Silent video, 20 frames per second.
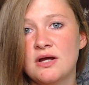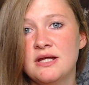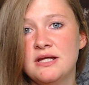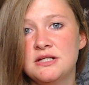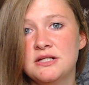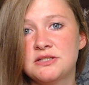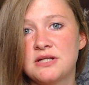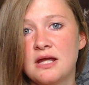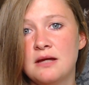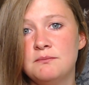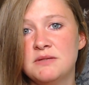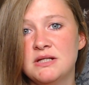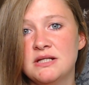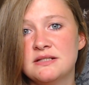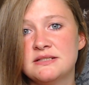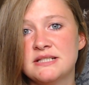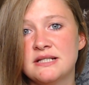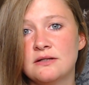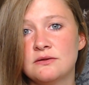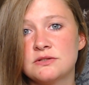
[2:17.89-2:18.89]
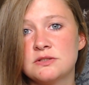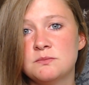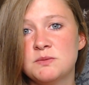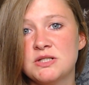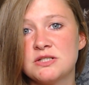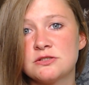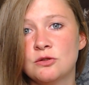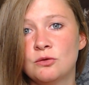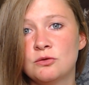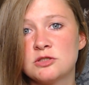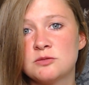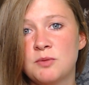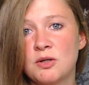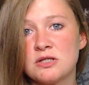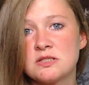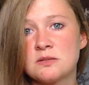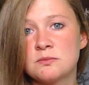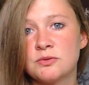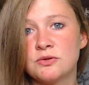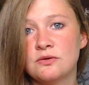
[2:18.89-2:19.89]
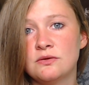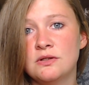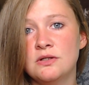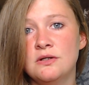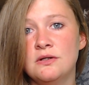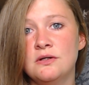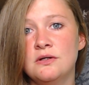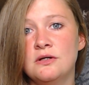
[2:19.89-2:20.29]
each game detail to be as low as possible